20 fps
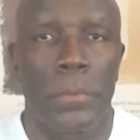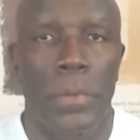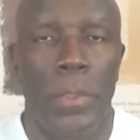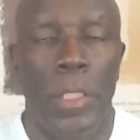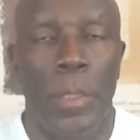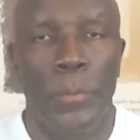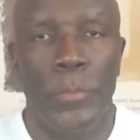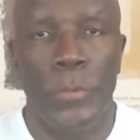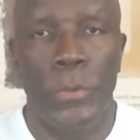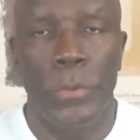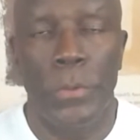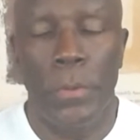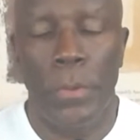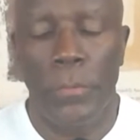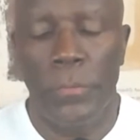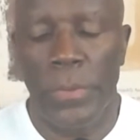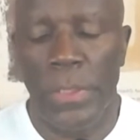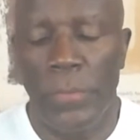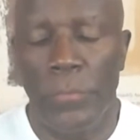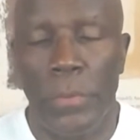up to the
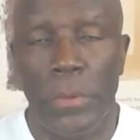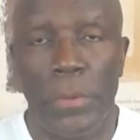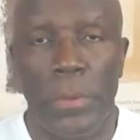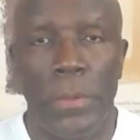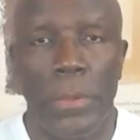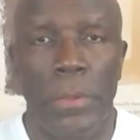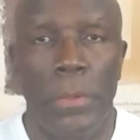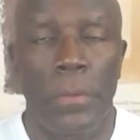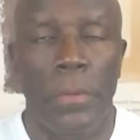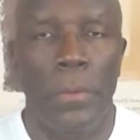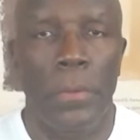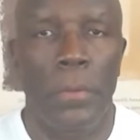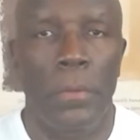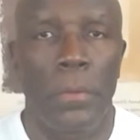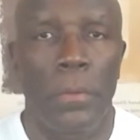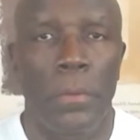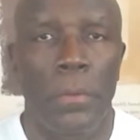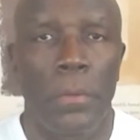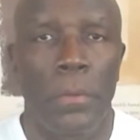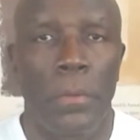17th.
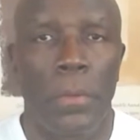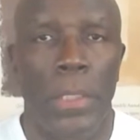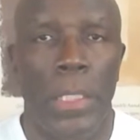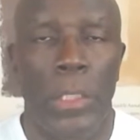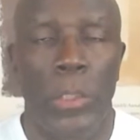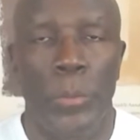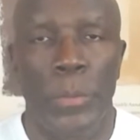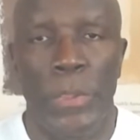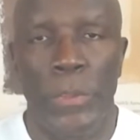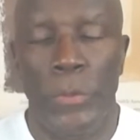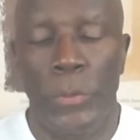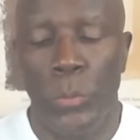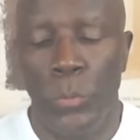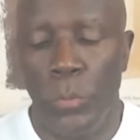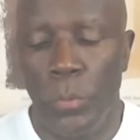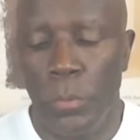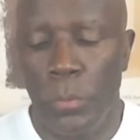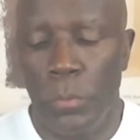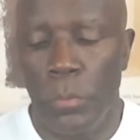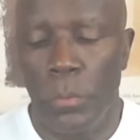I'll be
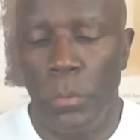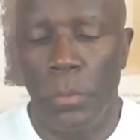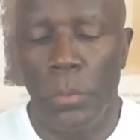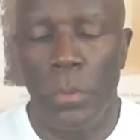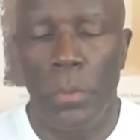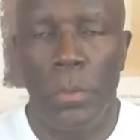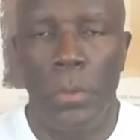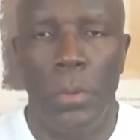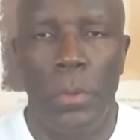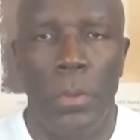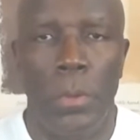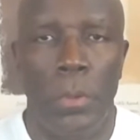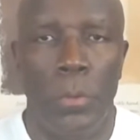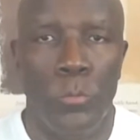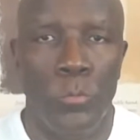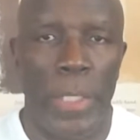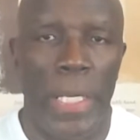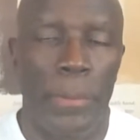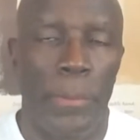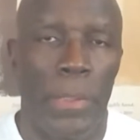doing
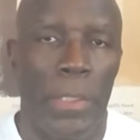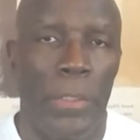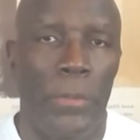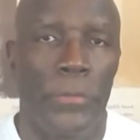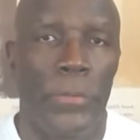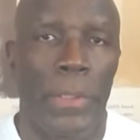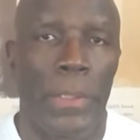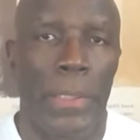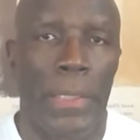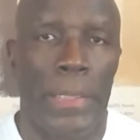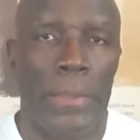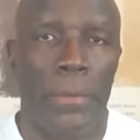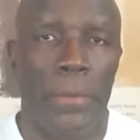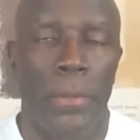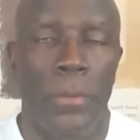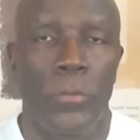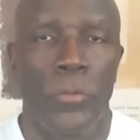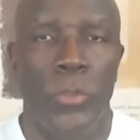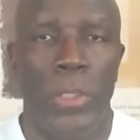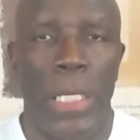randomly
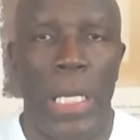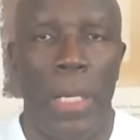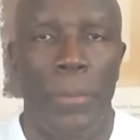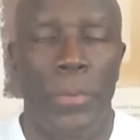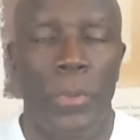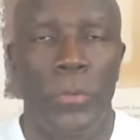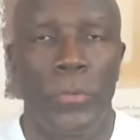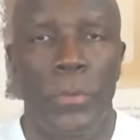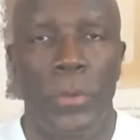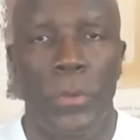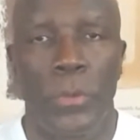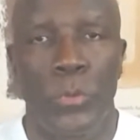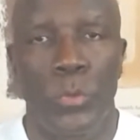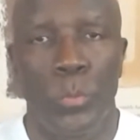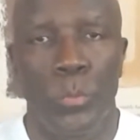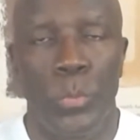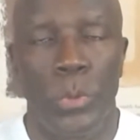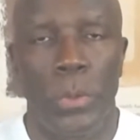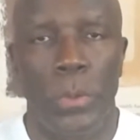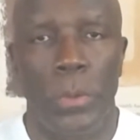selecting chapters in this
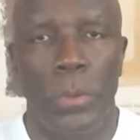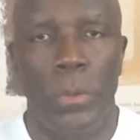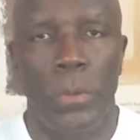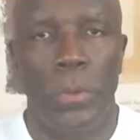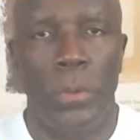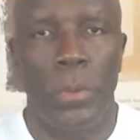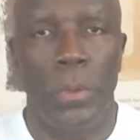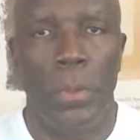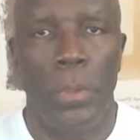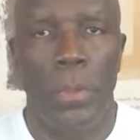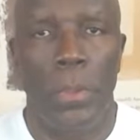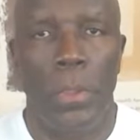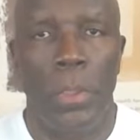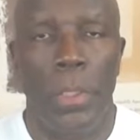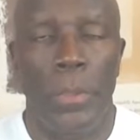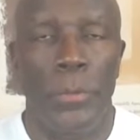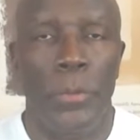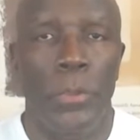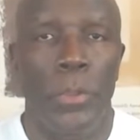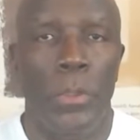book.
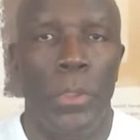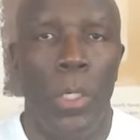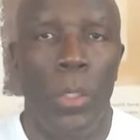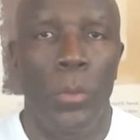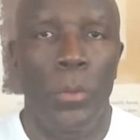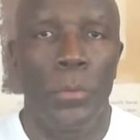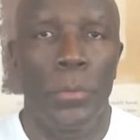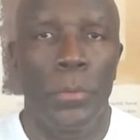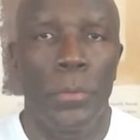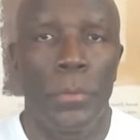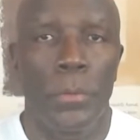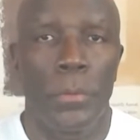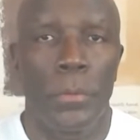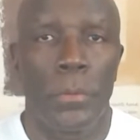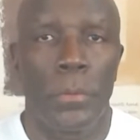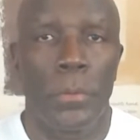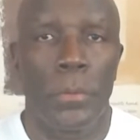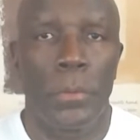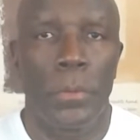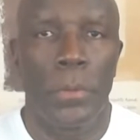You can go
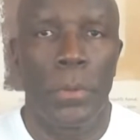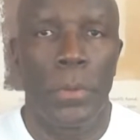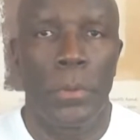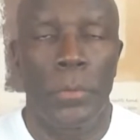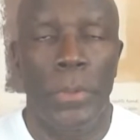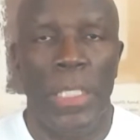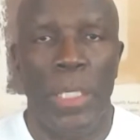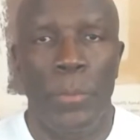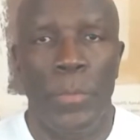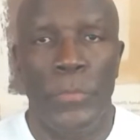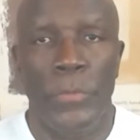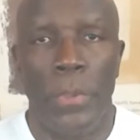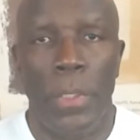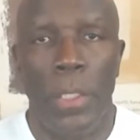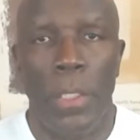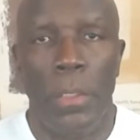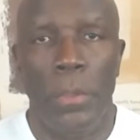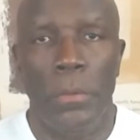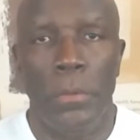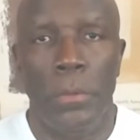to
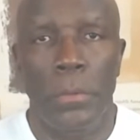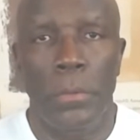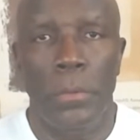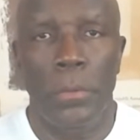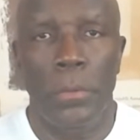Amazon,